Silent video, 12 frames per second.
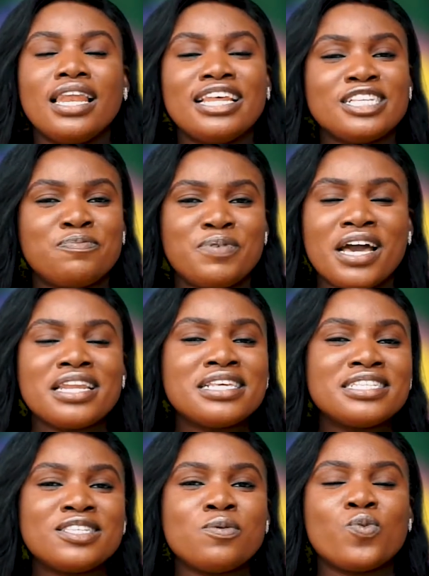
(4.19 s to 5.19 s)

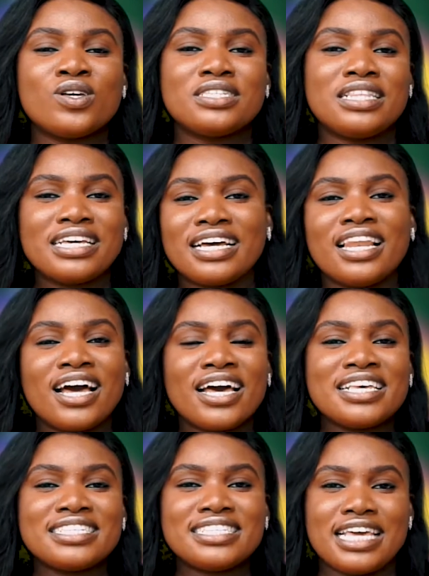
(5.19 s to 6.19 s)
lesbianism was
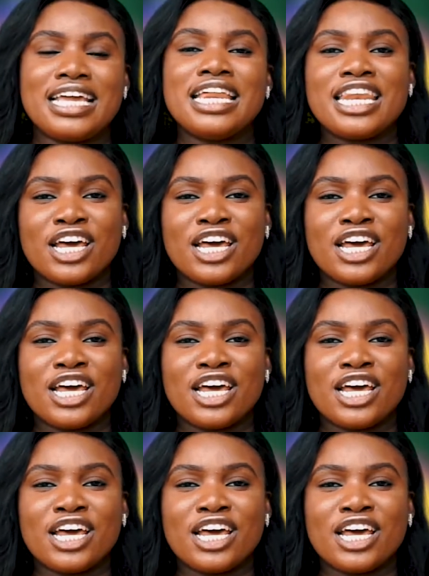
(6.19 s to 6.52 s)
legalized in